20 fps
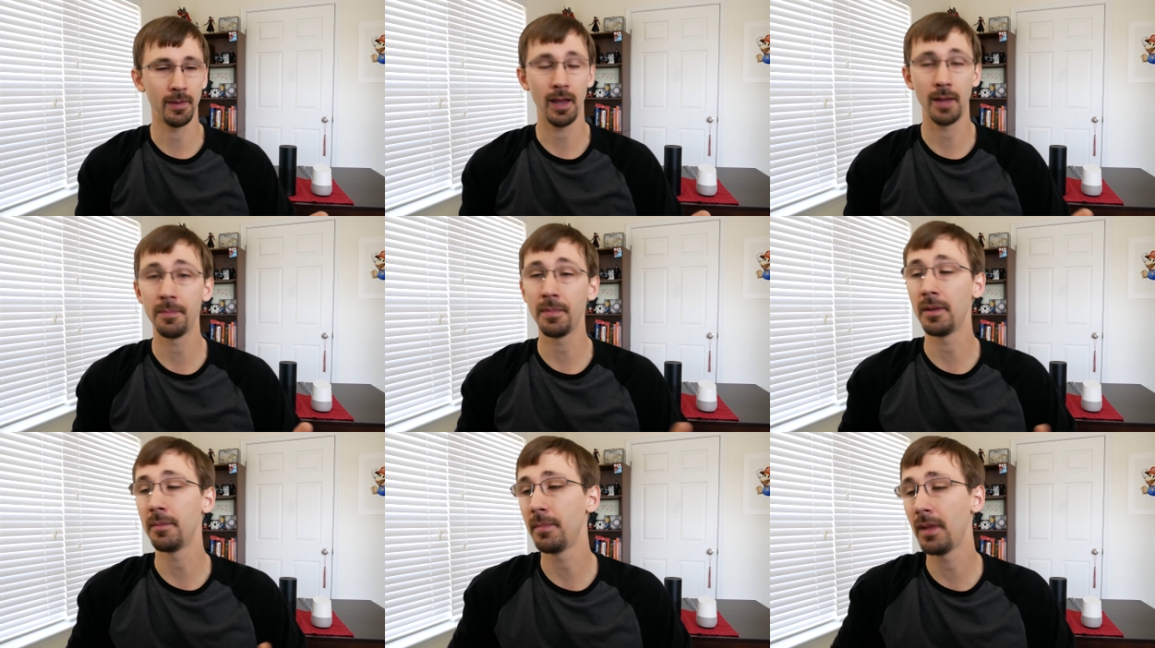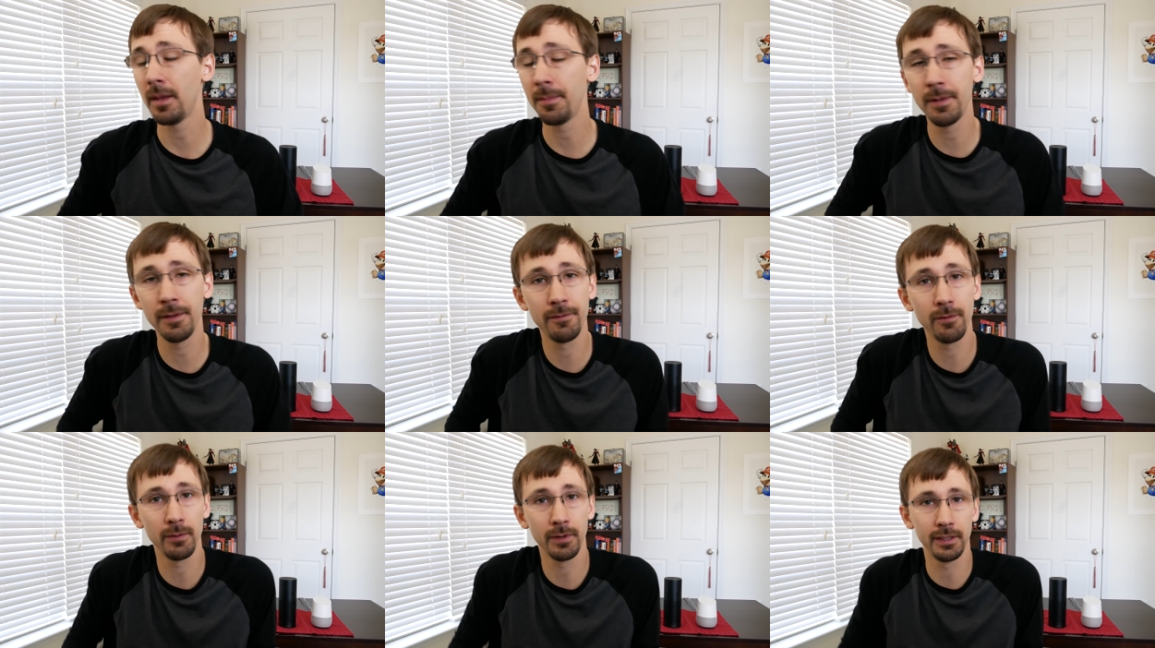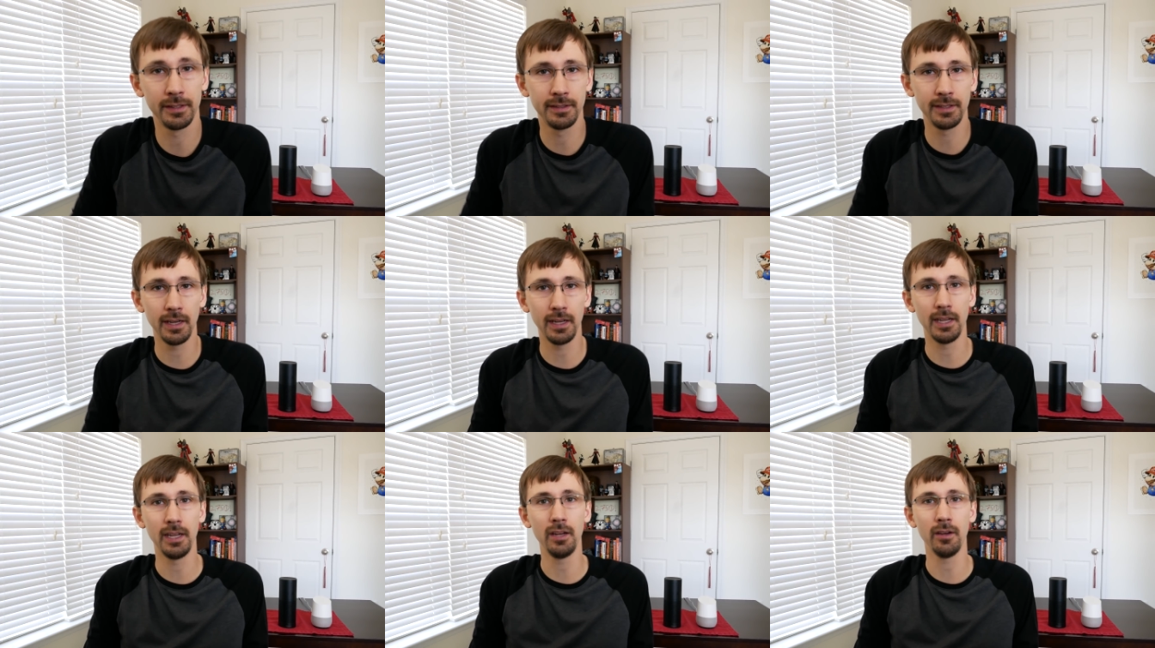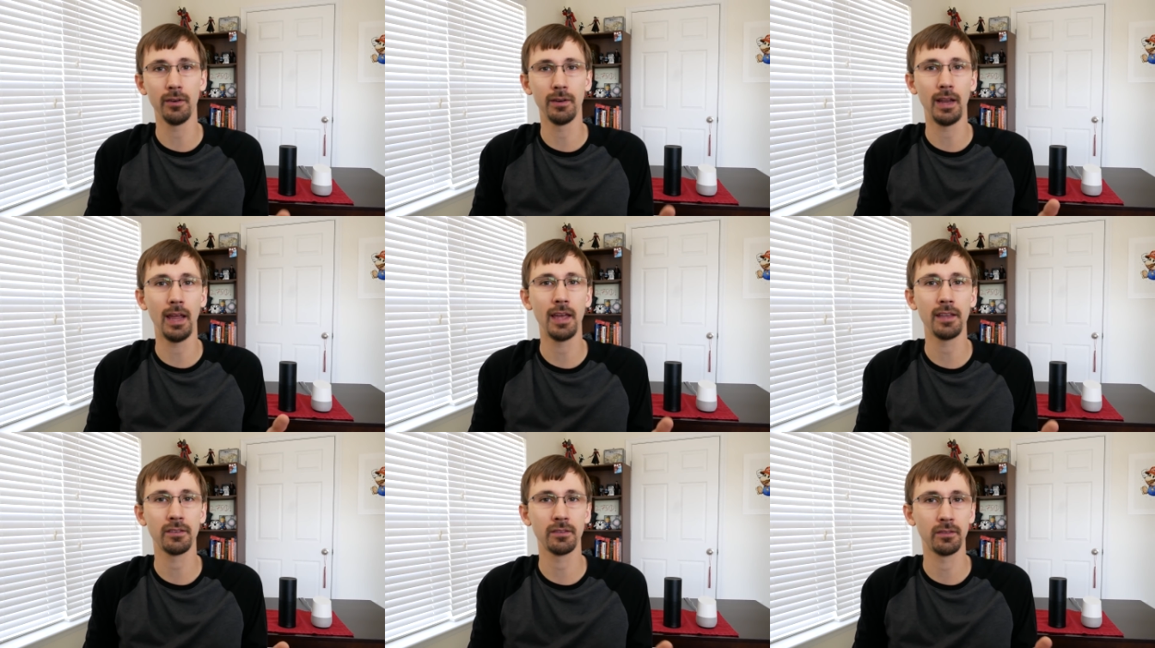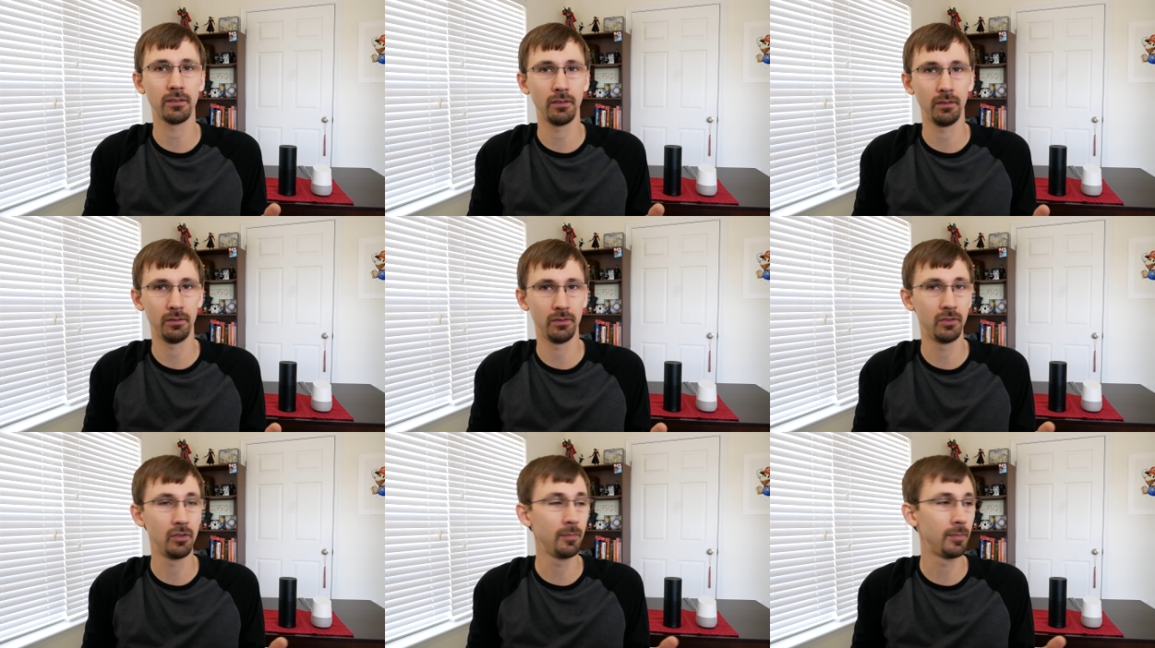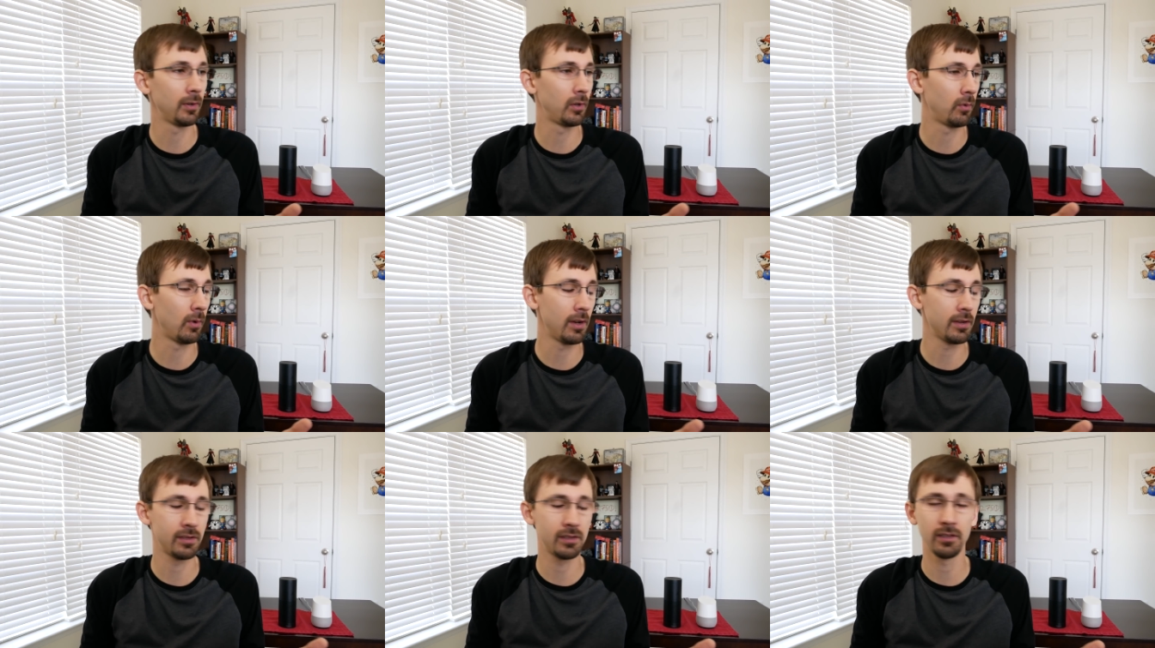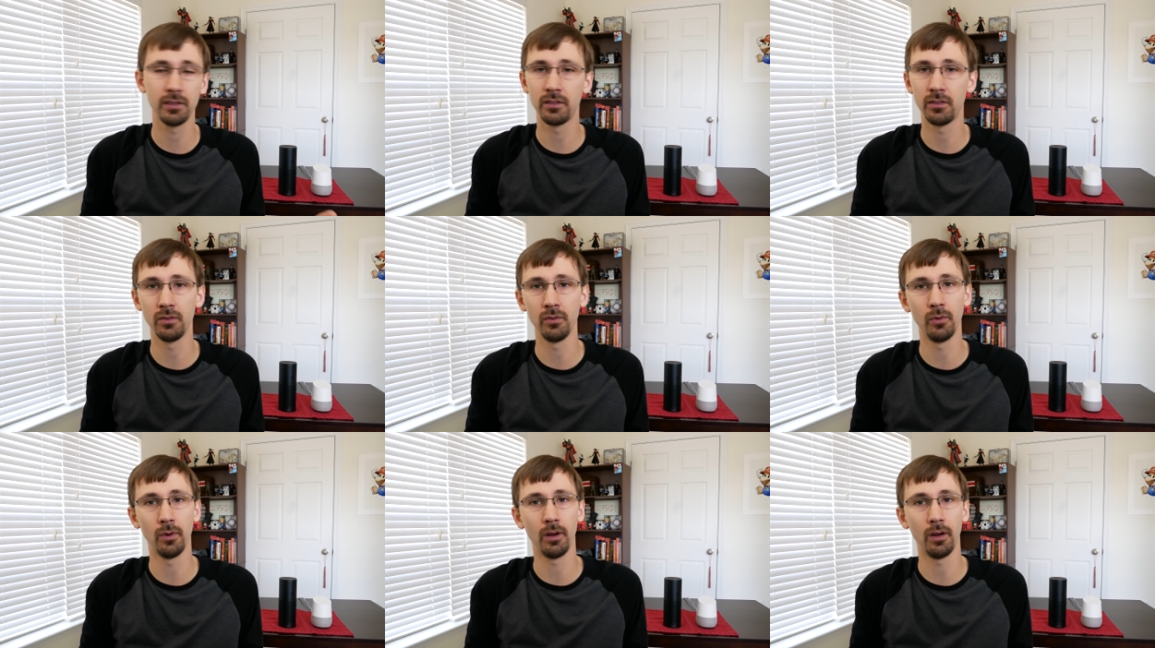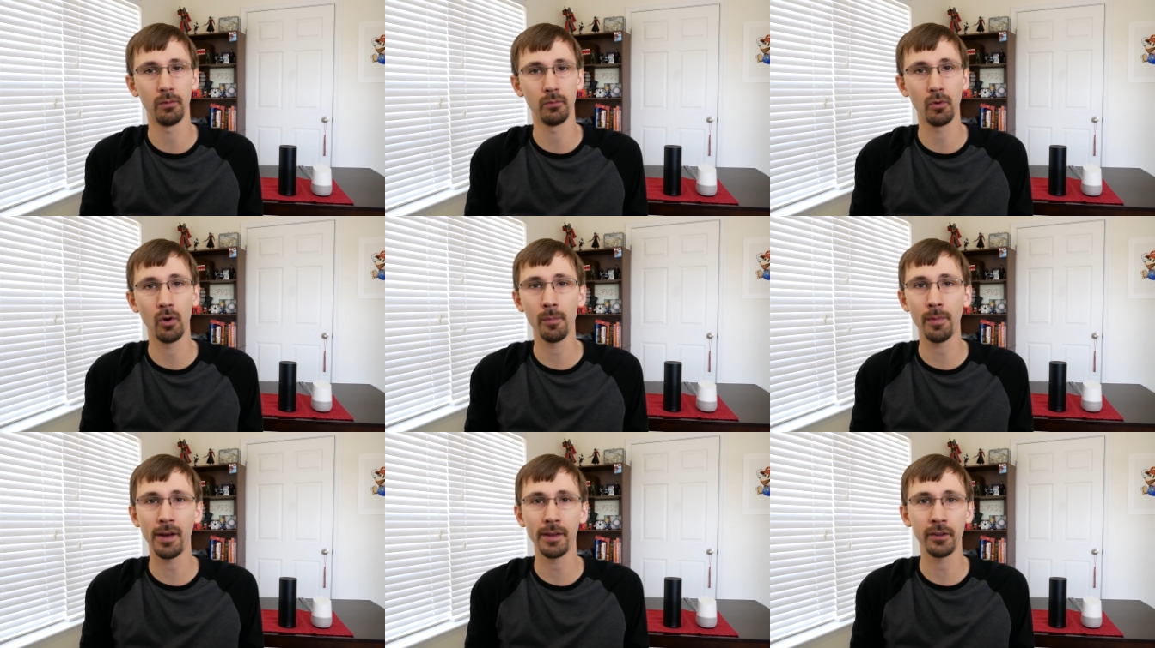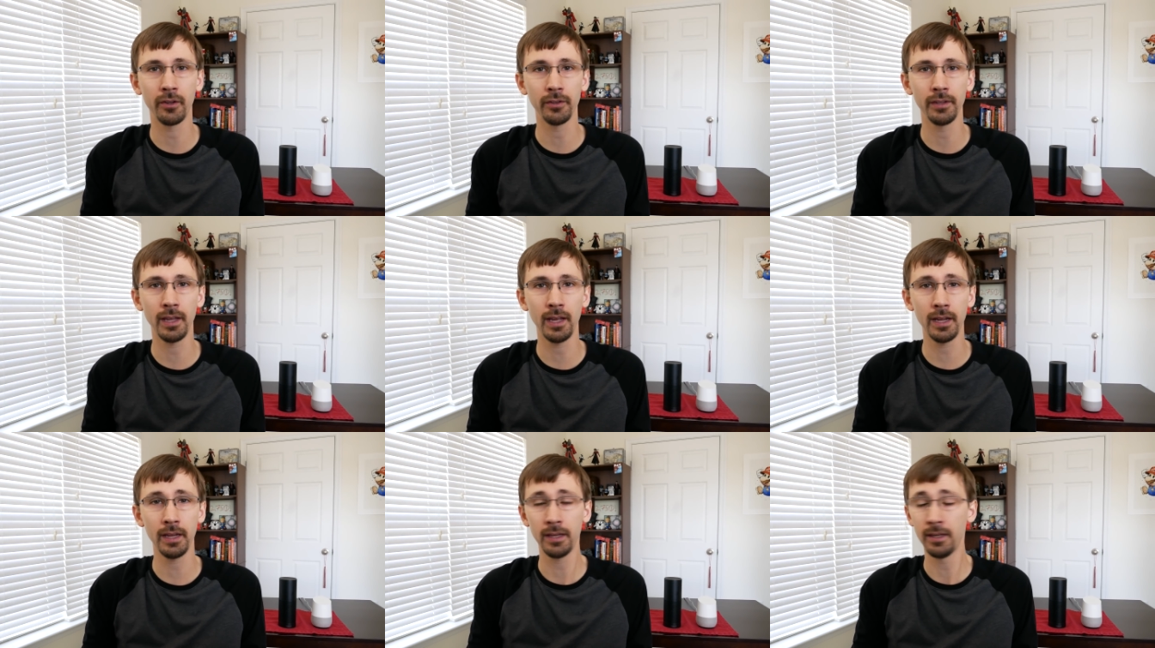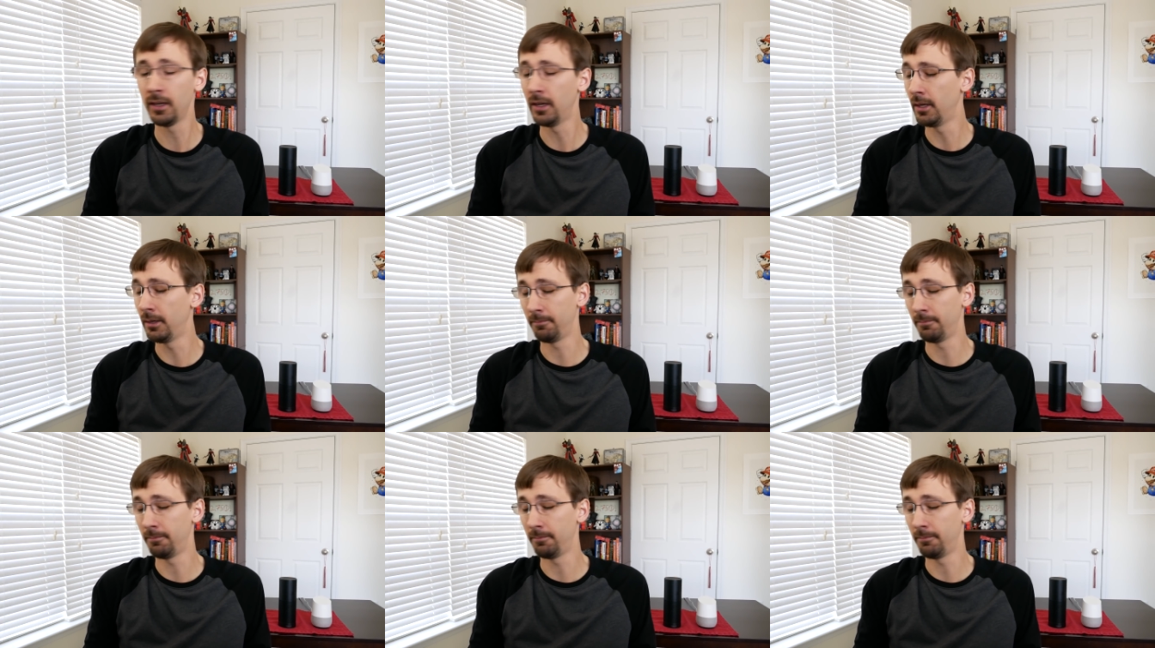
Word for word: I mean, maybe if you want to sit here and ask stupid questions to a robot all day,